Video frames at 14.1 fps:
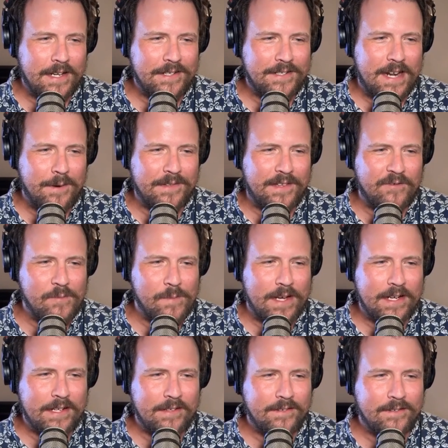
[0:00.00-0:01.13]
of chat with
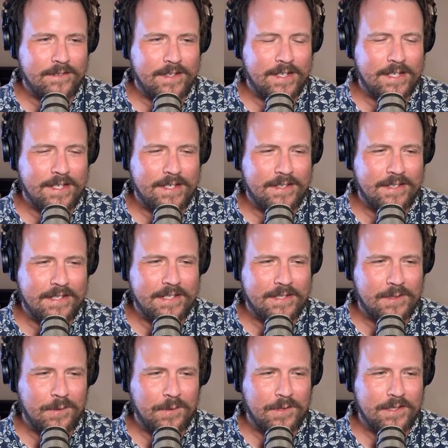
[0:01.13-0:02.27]
everybody in the
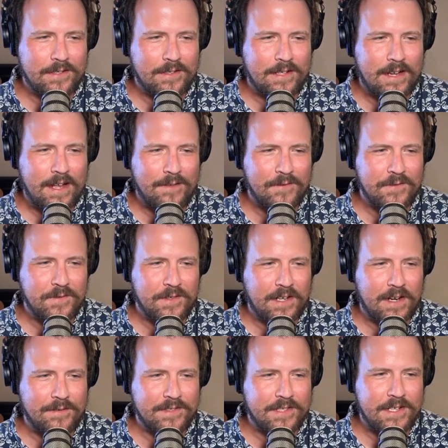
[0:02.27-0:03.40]
Discord and have those fun
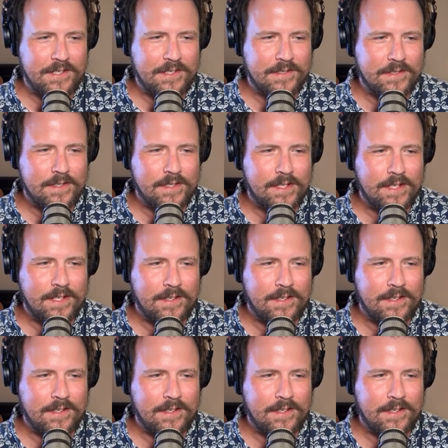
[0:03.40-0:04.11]
conversations.